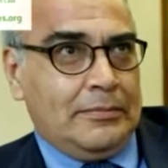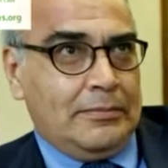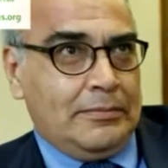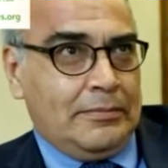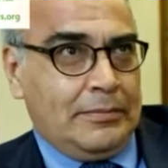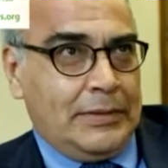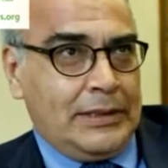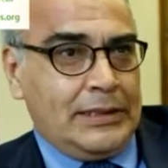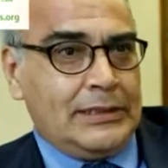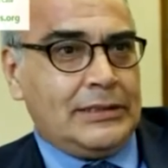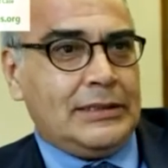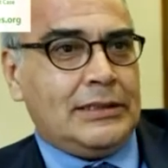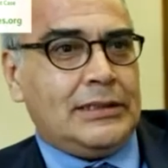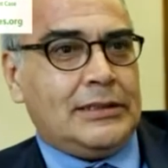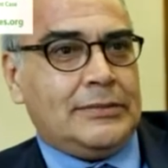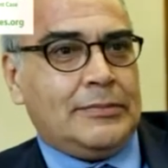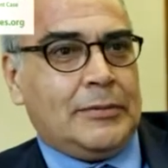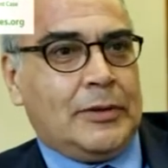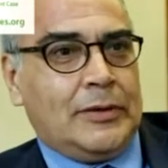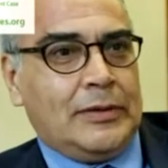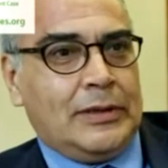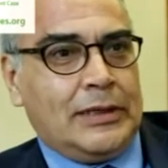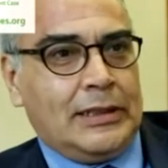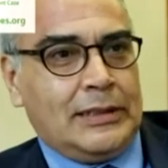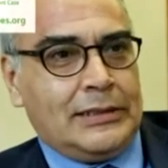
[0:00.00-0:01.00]
business
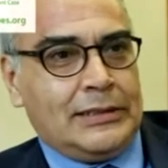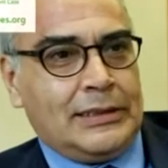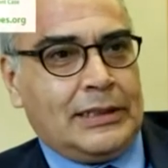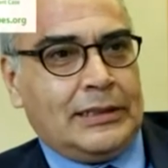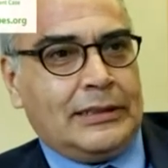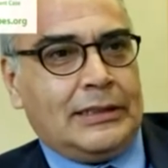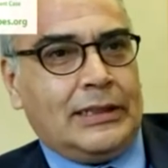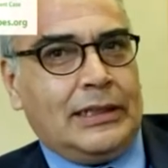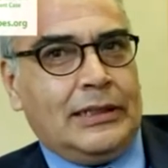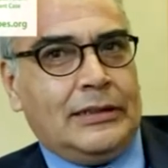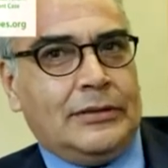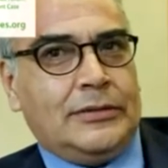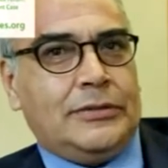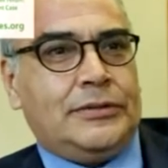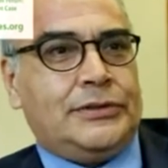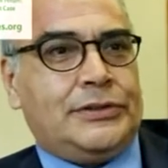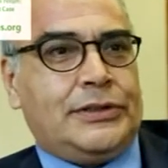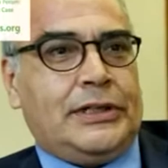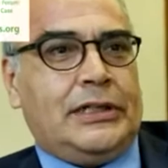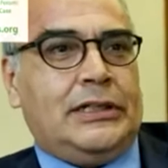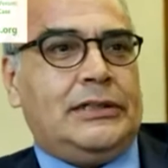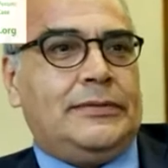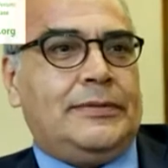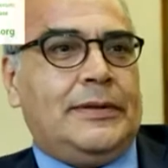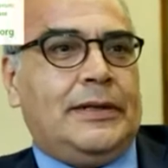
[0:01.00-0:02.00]
models that tend to
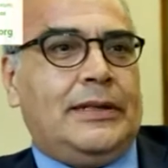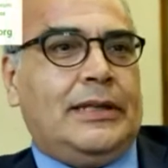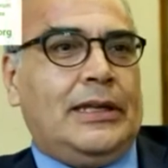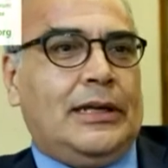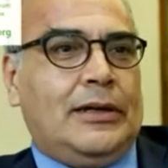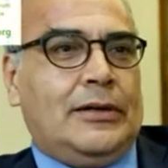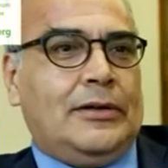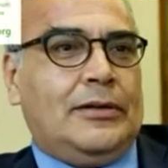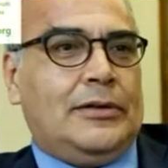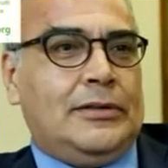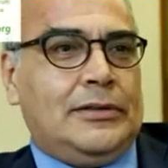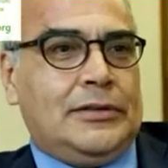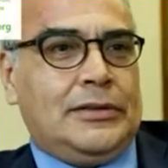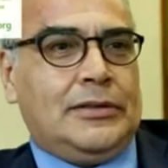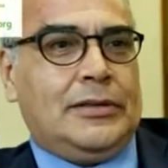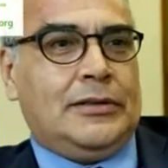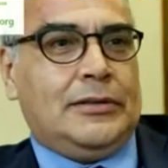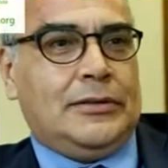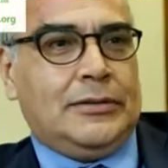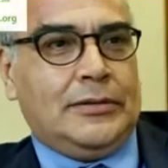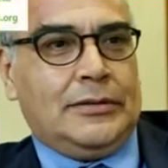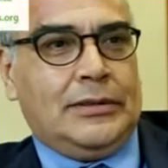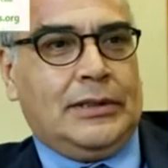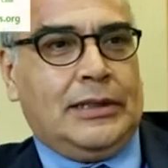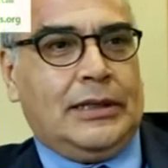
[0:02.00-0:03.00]
transfer the costs
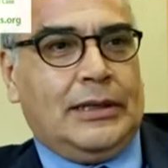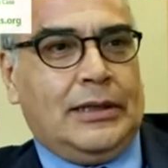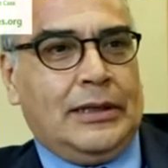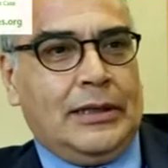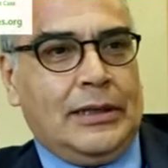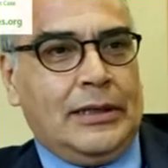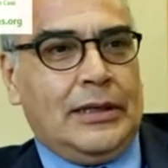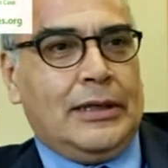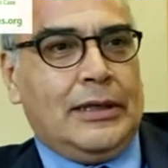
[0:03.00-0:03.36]
to the